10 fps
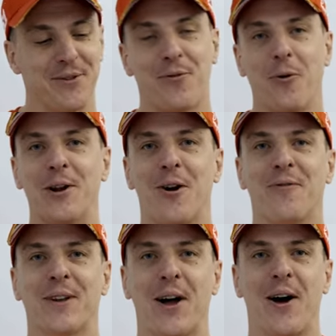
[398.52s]
was falling
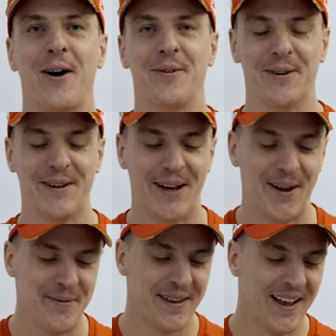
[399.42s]
off the car,
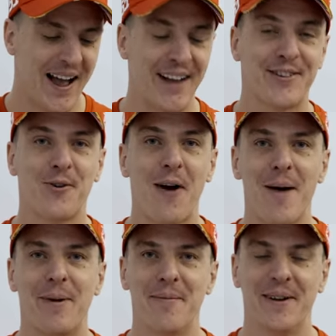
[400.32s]
and had to
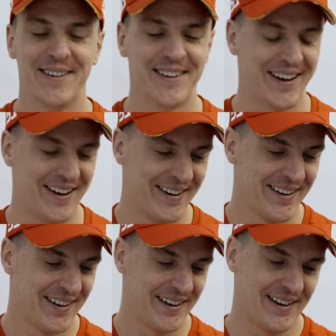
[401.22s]
grab him, and
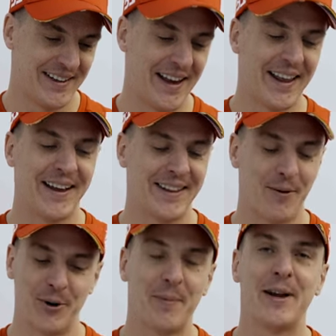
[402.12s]
yeah,
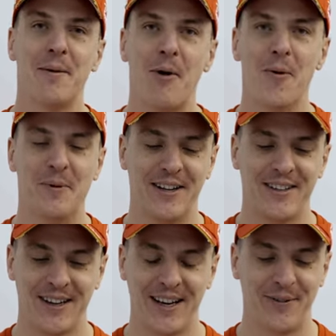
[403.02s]
that would have been a moment
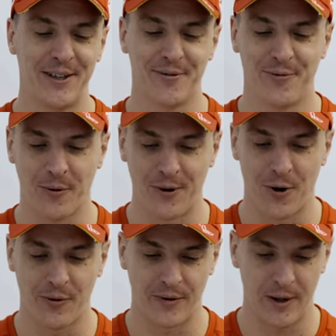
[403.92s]
if he'd have fallen
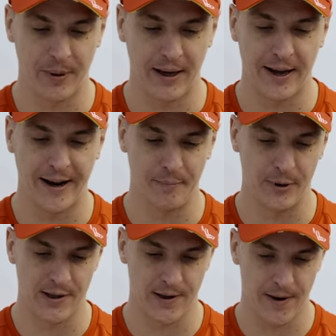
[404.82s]
off in the pit lane. But